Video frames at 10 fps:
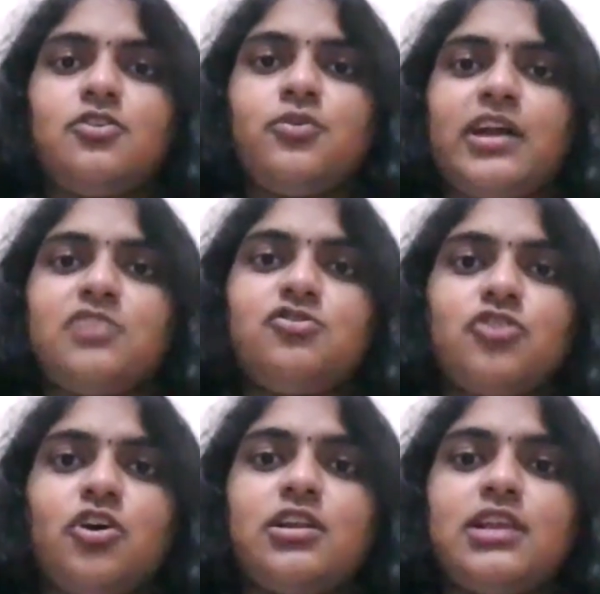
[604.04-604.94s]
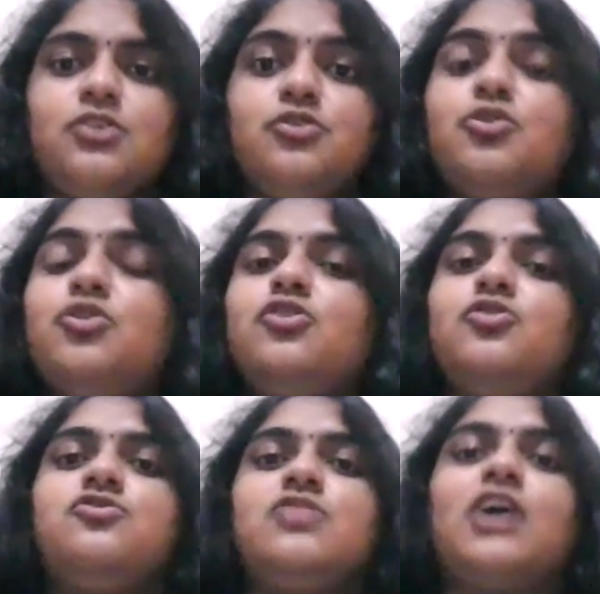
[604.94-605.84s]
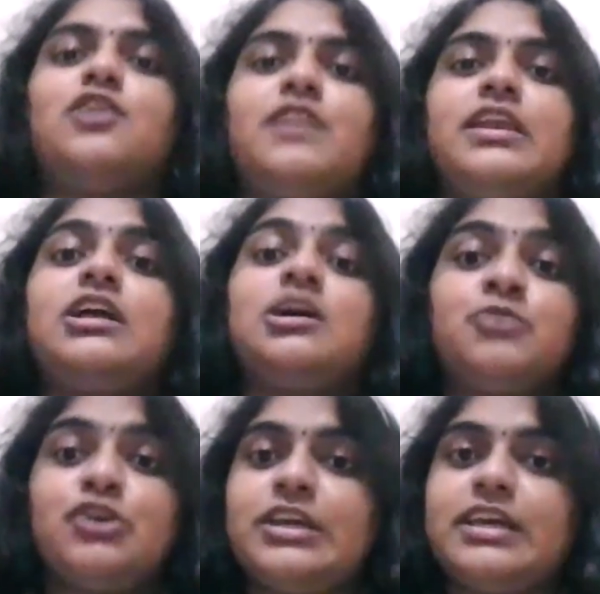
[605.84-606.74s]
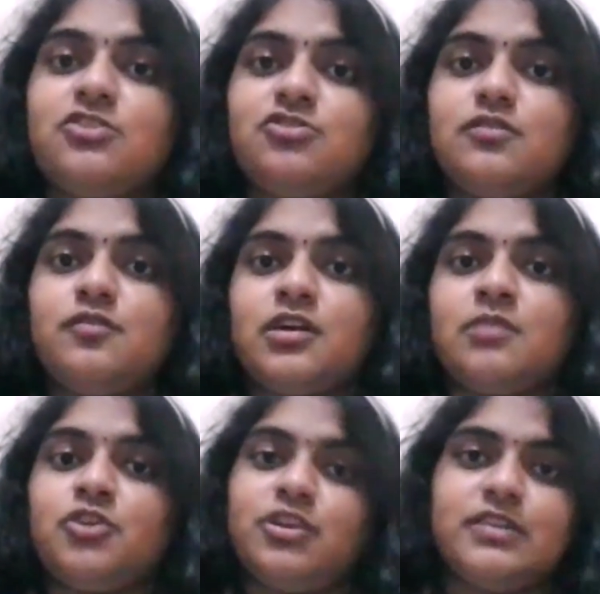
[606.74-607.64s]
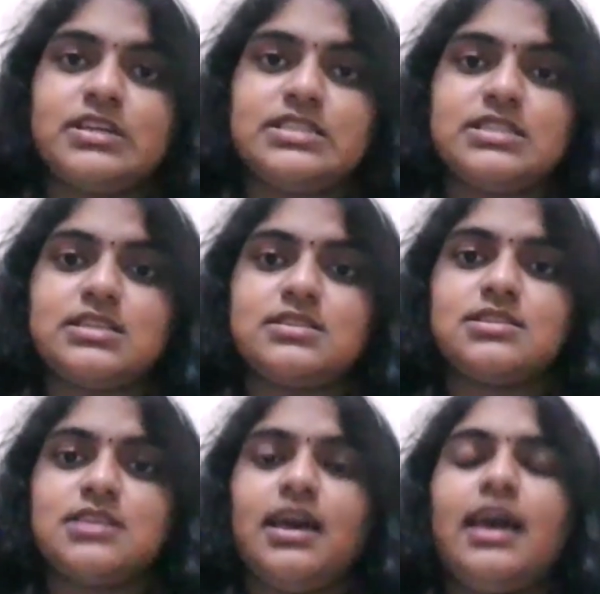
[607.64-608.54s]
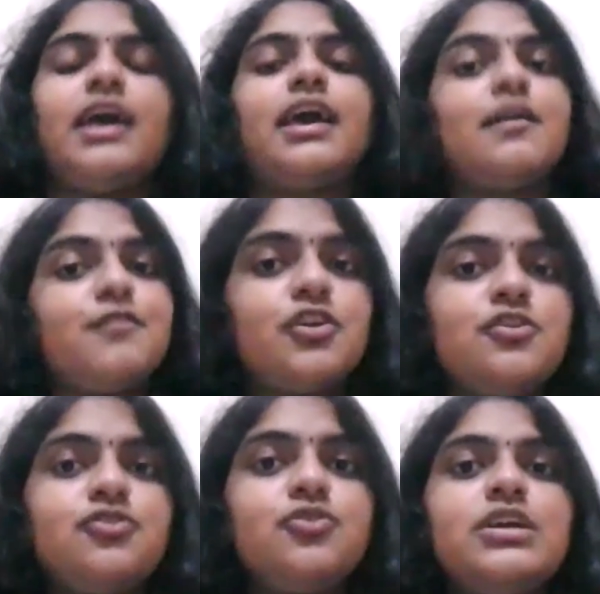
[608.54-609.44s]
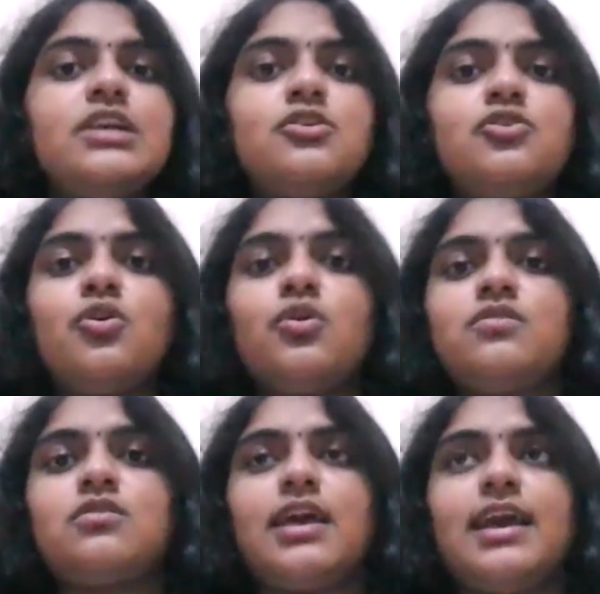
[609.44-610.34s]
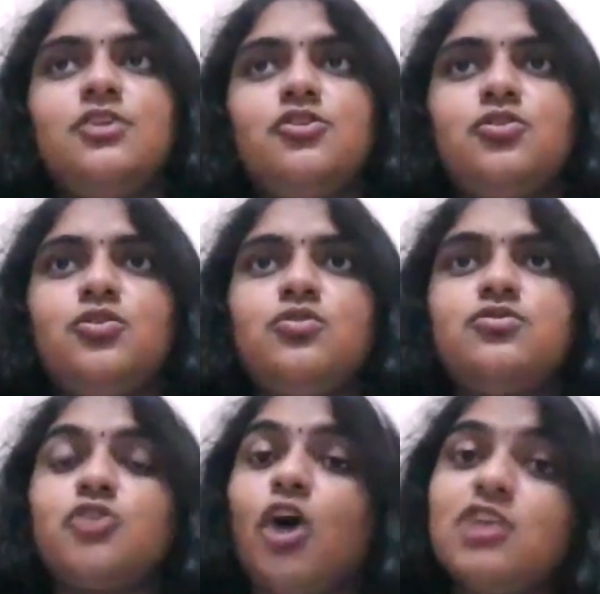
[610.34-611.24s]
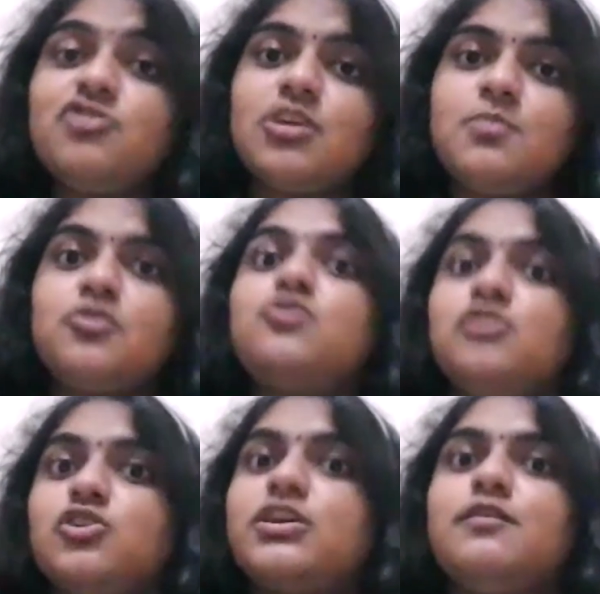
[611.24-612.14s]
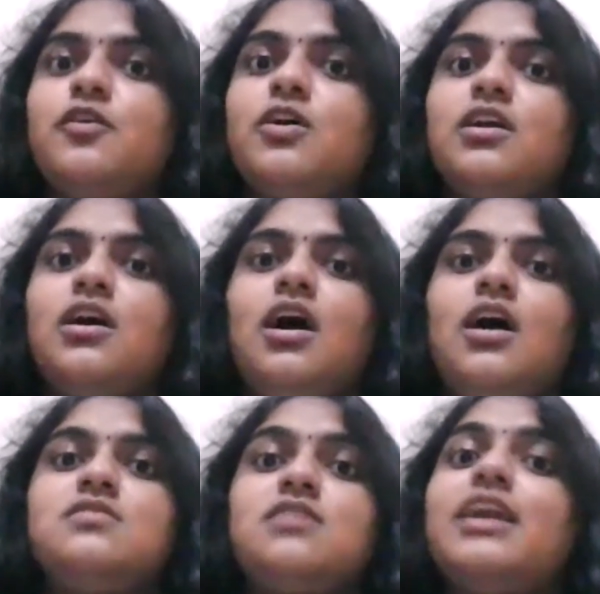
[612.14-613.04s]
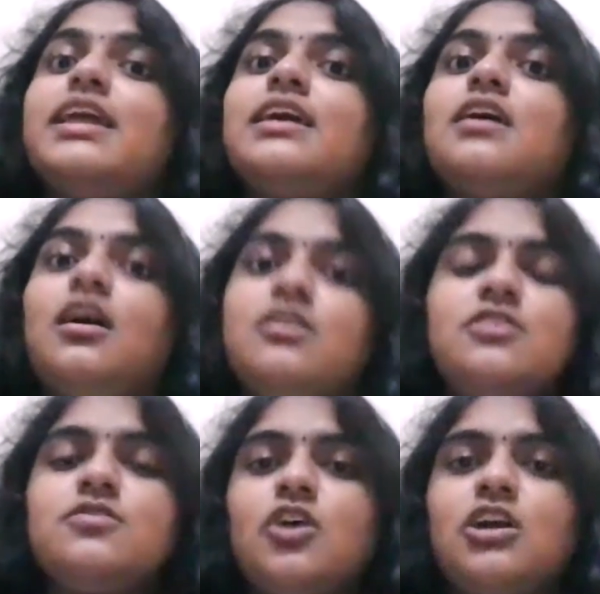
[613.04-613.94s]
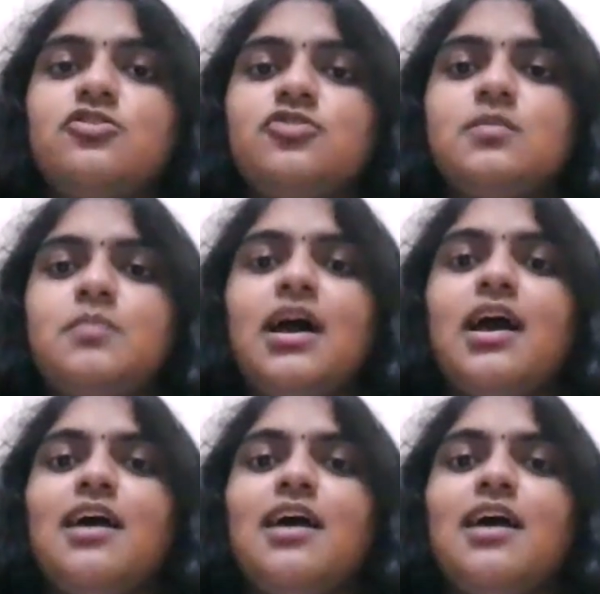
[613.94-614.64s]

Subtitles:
to ensure that you don't lose track of any communication from universities. If you're a student who's into scholarships, who's looking for studying under a scholarship,